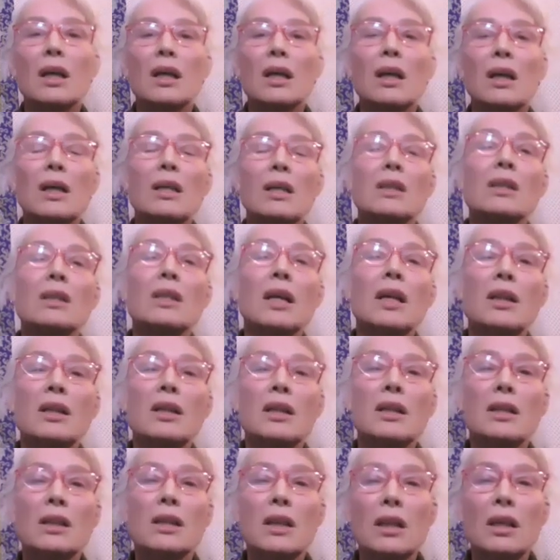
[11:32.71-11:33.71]
is the
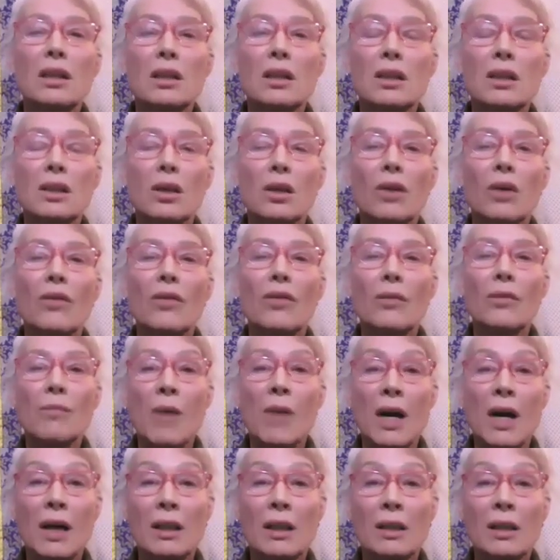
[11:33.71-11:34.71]
disease of the
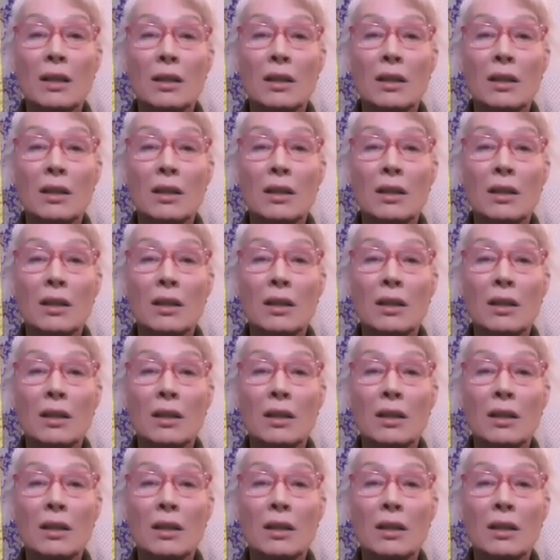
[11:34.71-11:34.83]
mind.